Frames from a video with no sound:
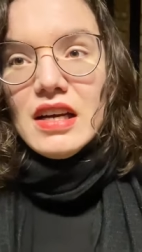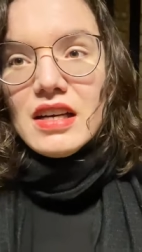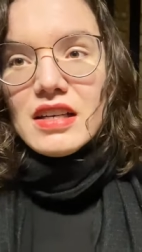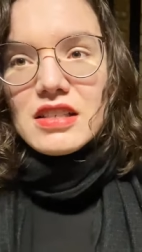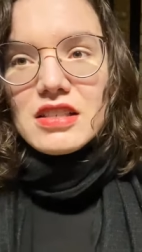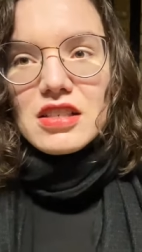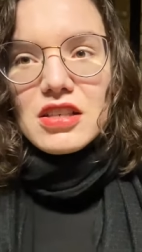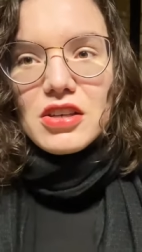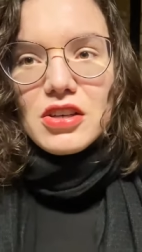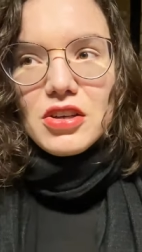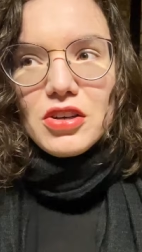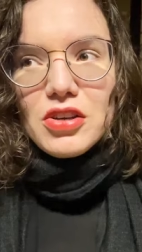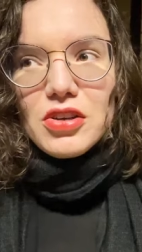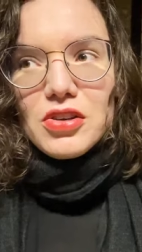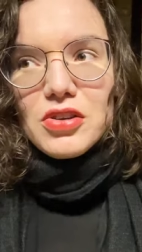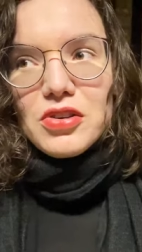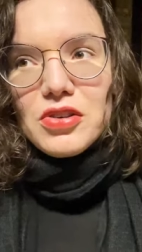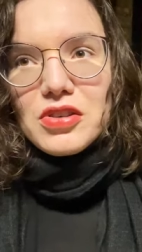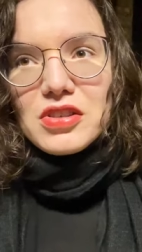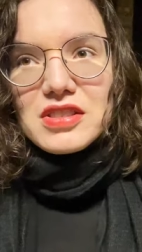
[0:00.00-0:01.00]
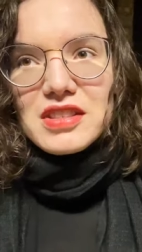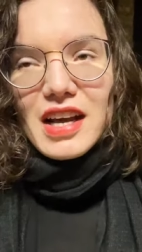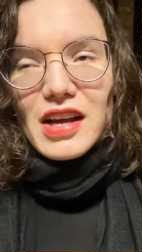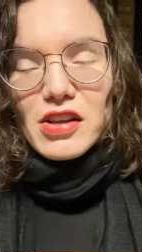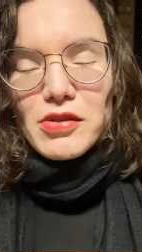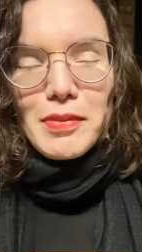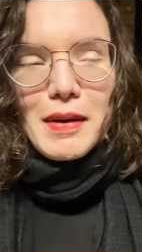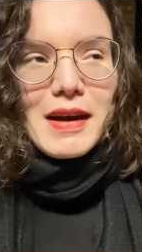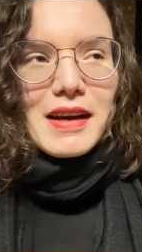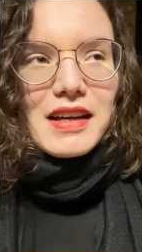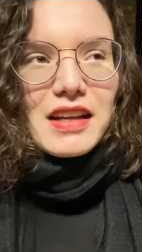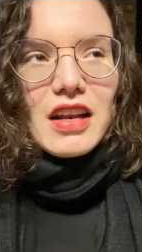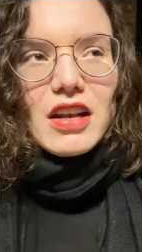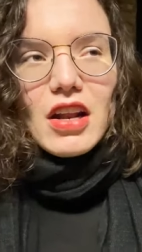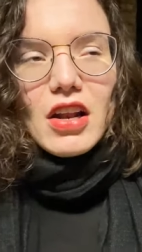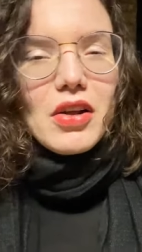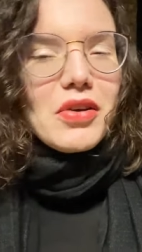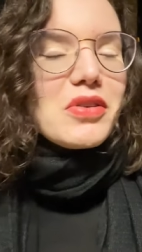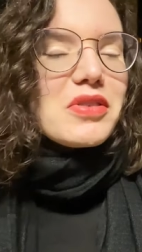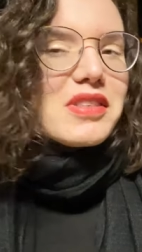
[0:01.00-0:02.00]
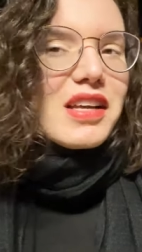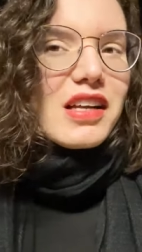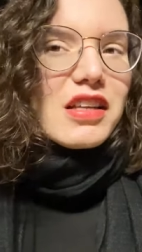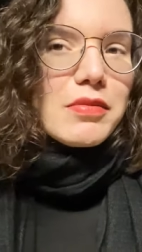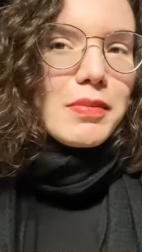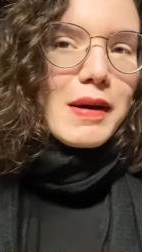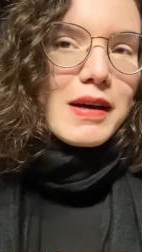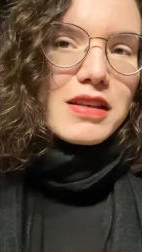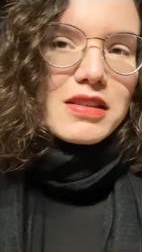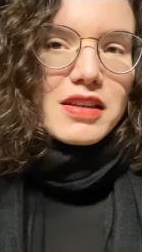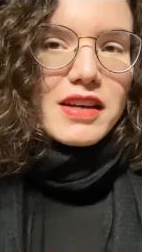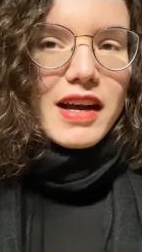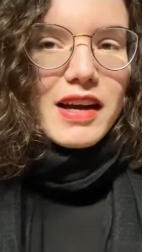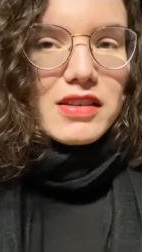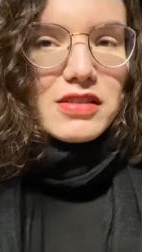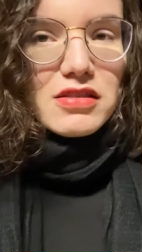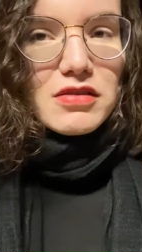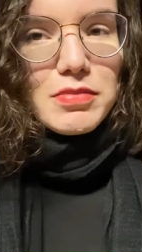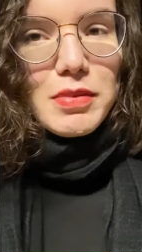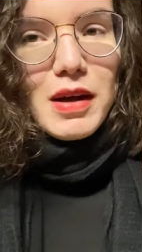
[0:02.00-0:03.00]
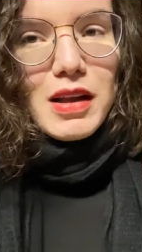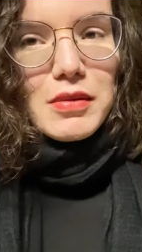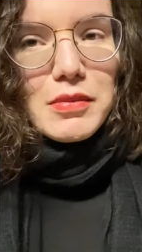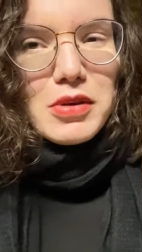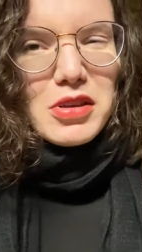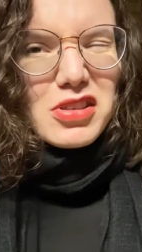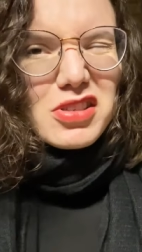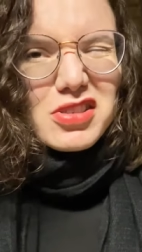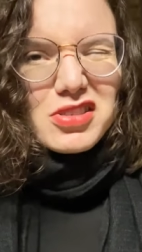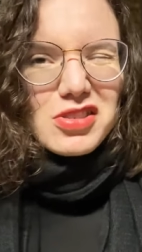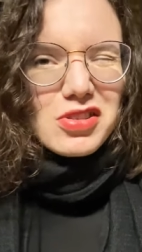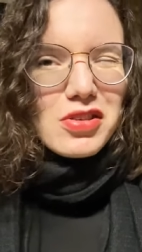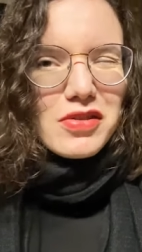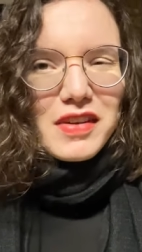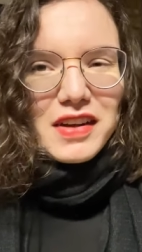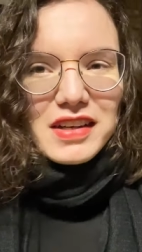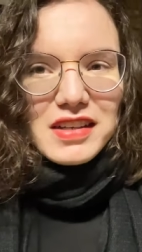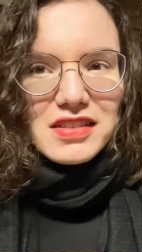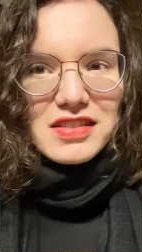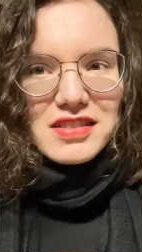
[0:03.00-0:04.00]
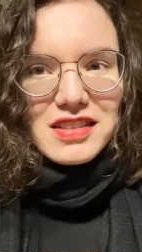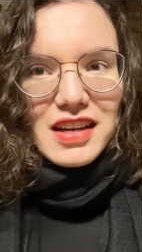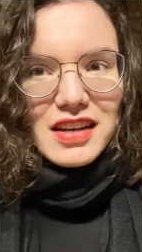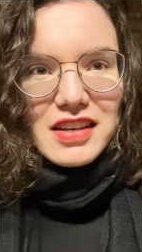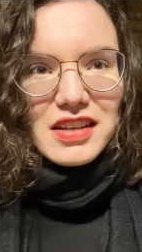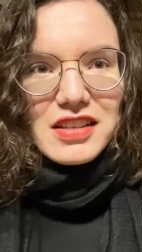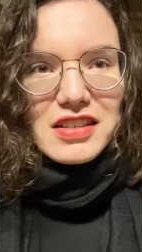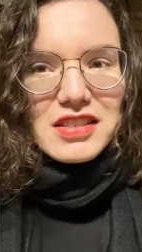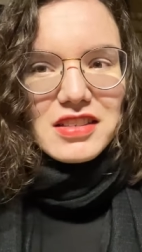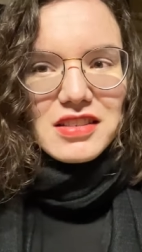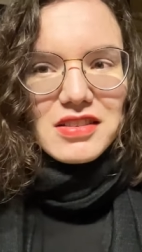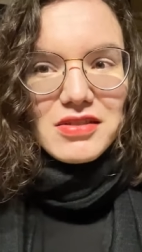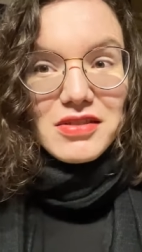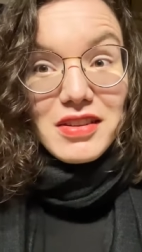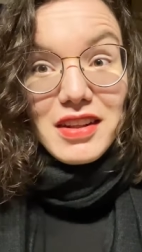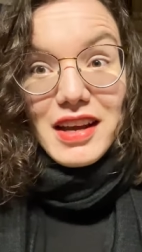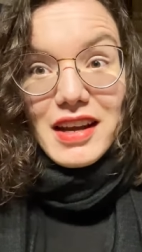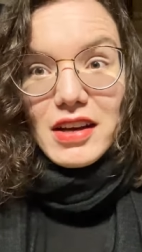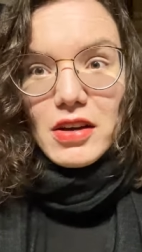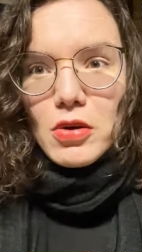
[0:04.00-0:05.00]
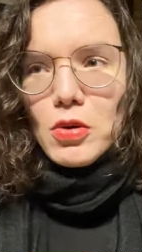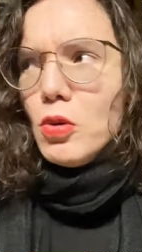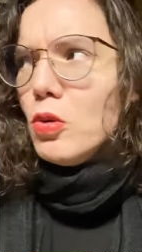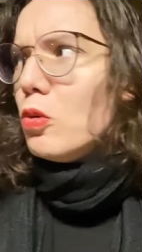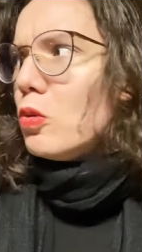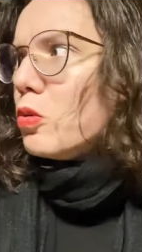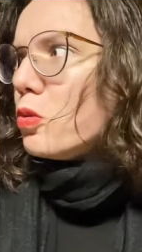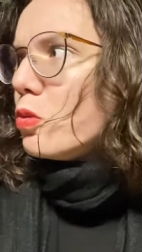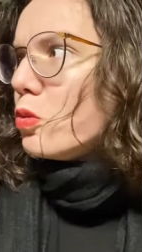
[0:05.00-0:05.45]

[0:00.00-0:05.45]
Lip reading: to South Bank and along South Bank to the Houses of Parliament, sort of like a standard thing. Ooh.